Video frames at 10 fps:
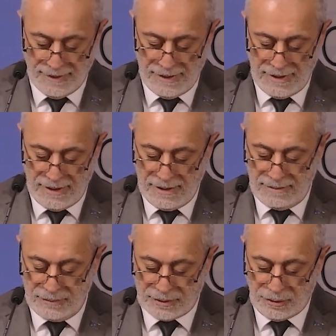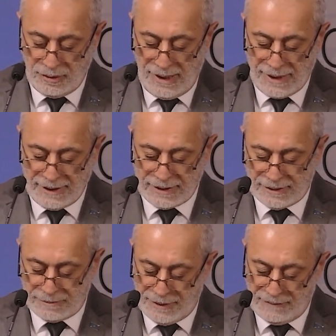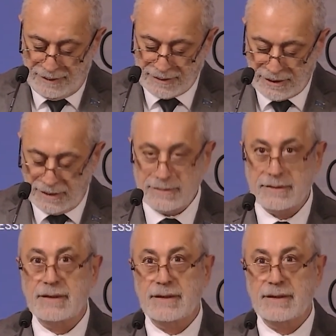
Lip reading: Mr. Andranik Abrahamian noted that Western Armenia